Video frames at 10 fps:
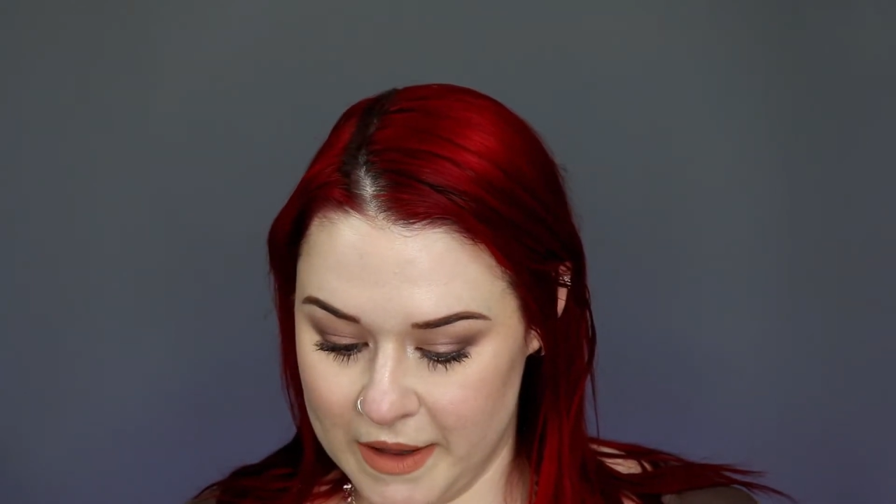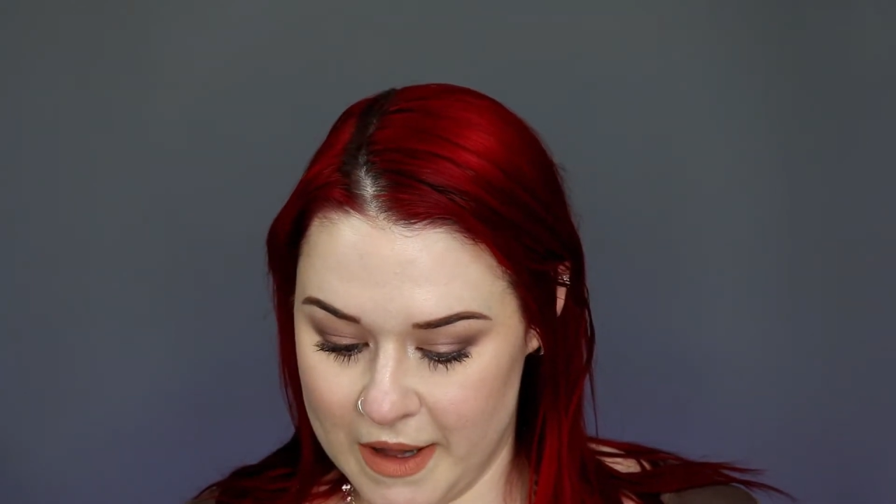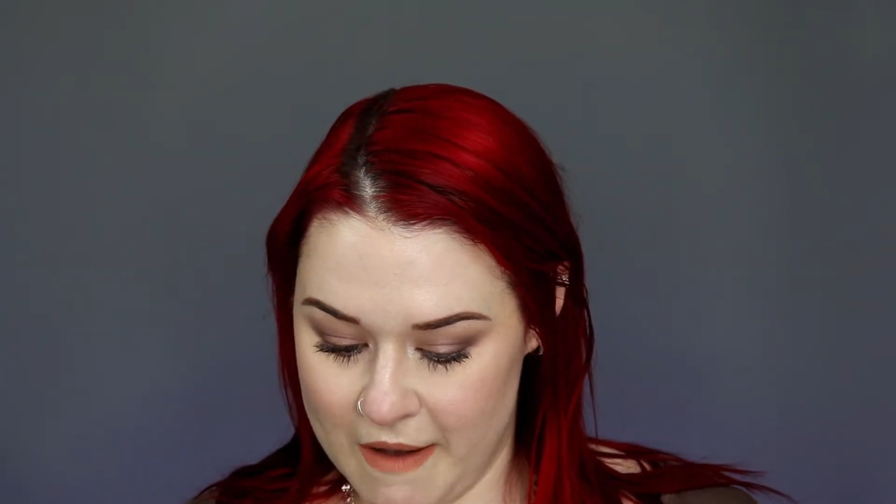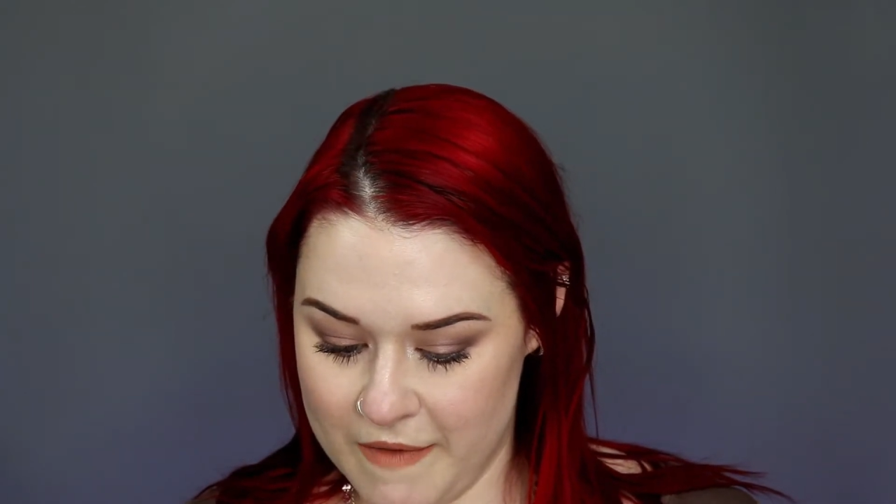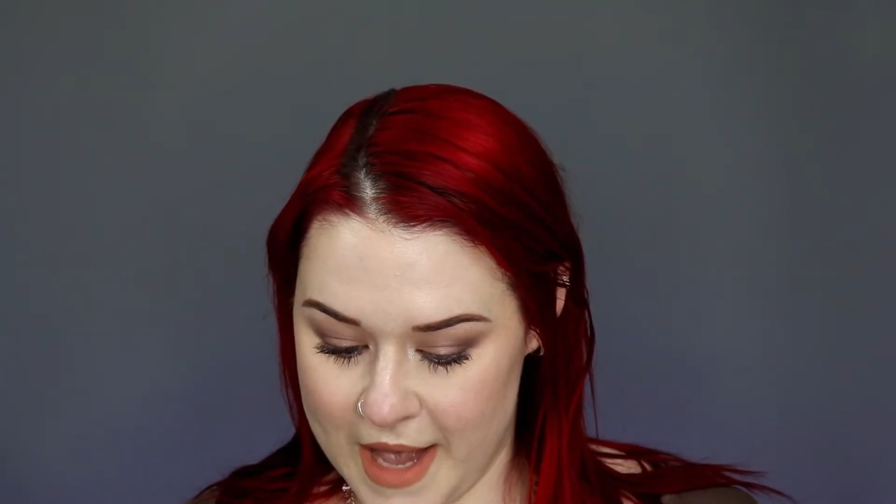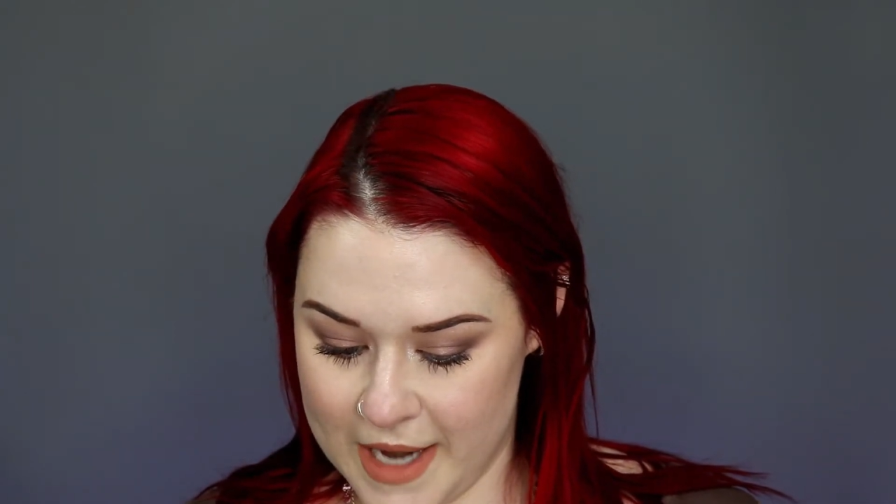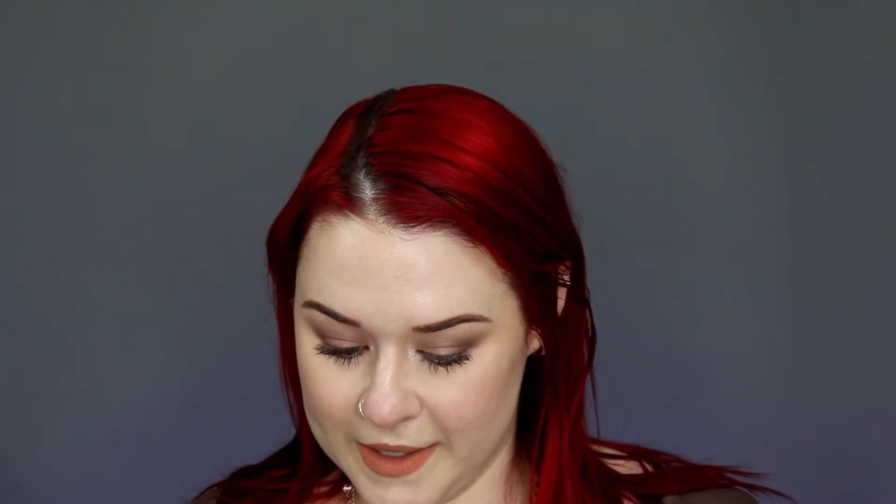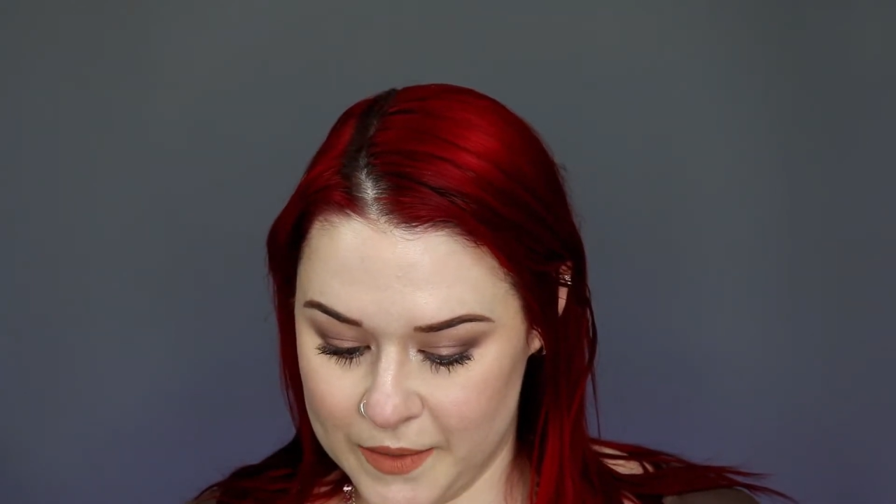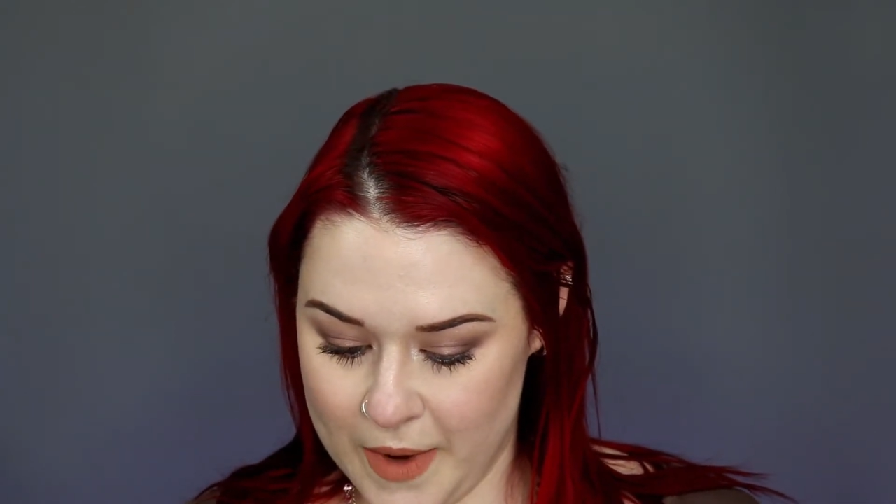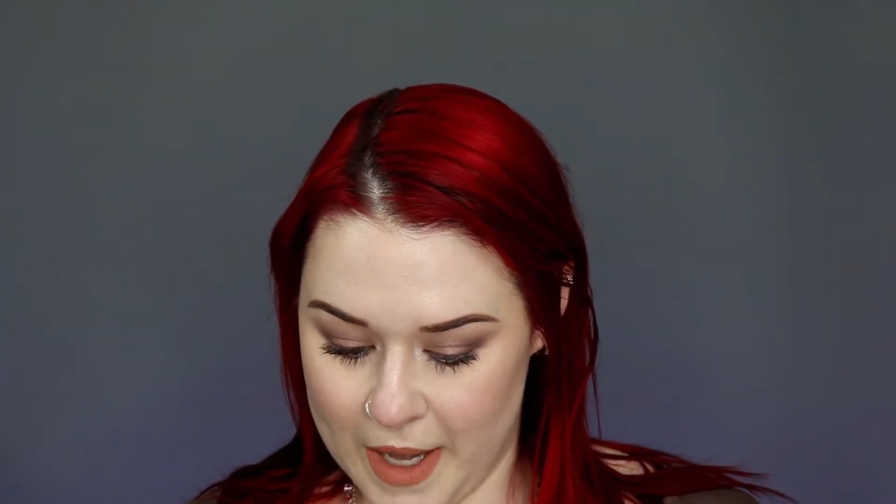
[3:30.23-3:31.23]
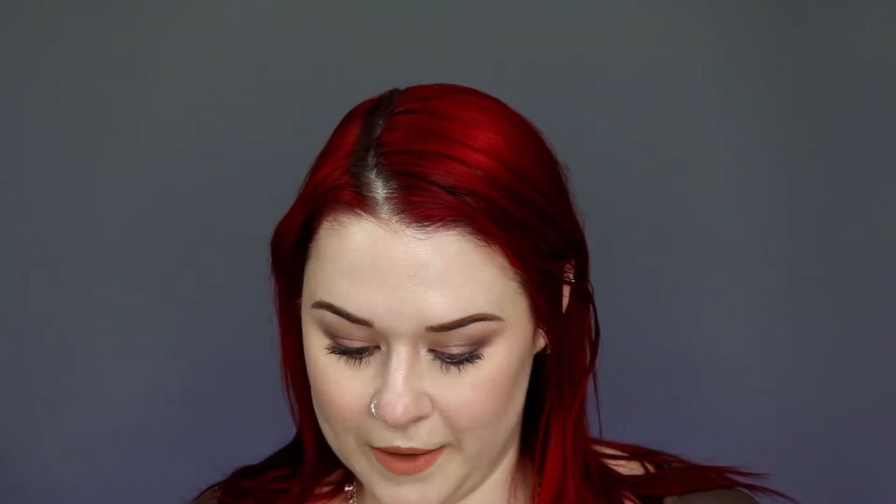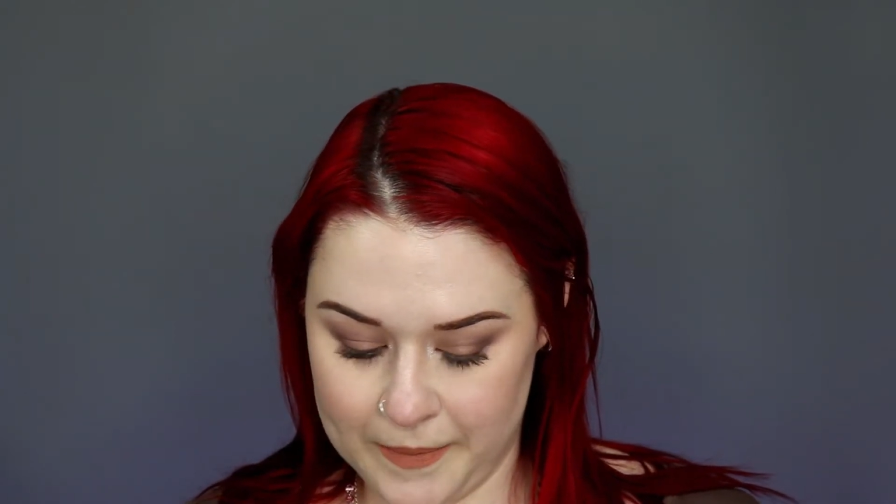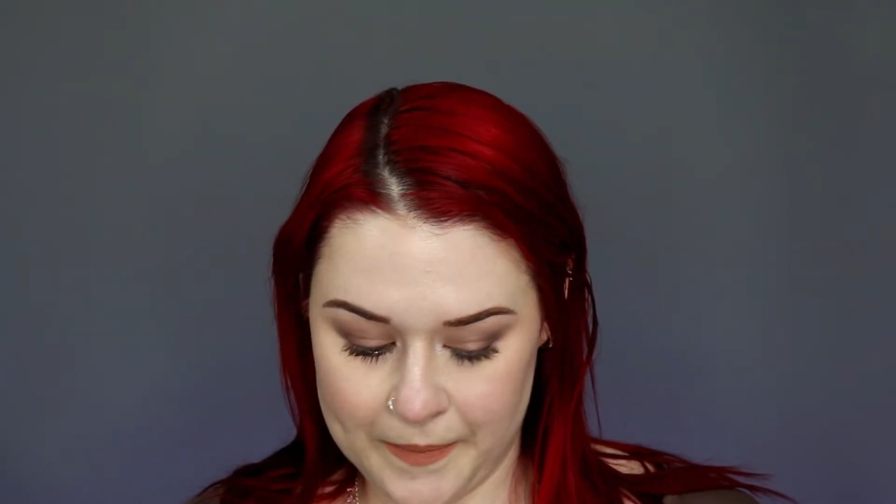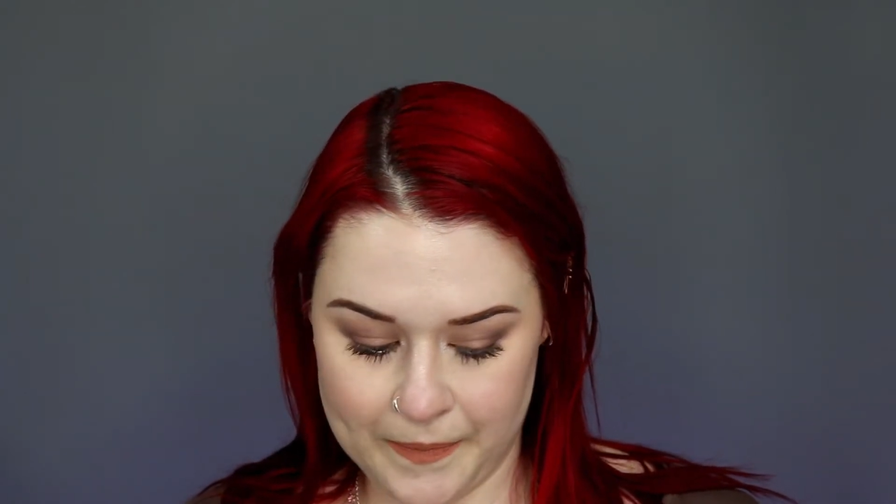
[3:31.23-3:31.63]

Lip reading: Love that as well.